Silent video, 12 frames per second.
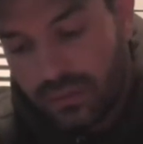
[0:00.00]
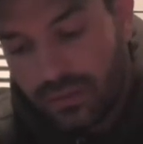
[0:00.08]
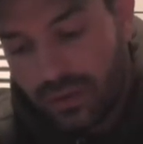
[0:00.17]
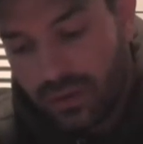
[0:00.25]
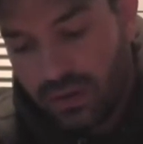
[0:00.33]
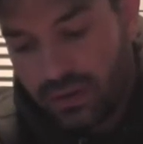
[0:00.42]

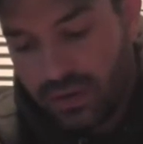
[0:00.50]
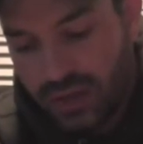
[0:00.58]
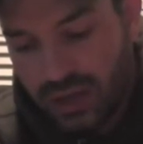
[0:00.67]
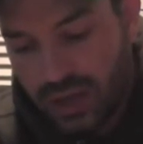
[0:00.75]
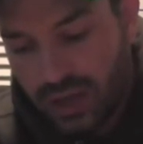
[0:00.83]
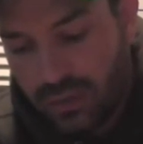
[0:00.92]
very
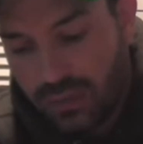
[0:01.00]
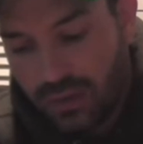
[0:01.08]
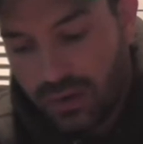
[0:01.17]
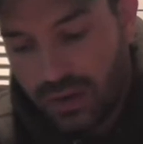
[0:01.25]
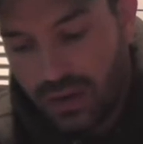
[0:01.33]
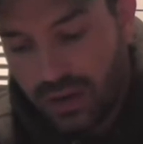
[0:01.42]
fishy, but
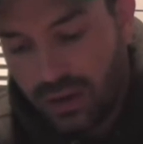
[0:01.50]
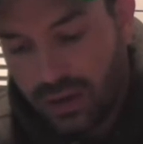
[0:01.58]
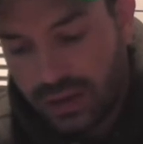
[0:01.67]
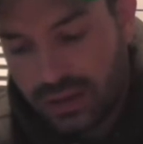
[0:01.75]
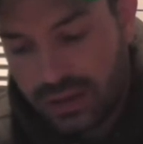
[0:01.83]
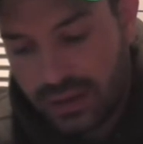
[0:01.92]
very
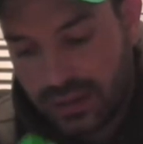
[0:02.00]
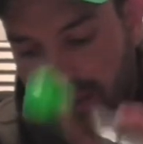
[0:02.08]
nice.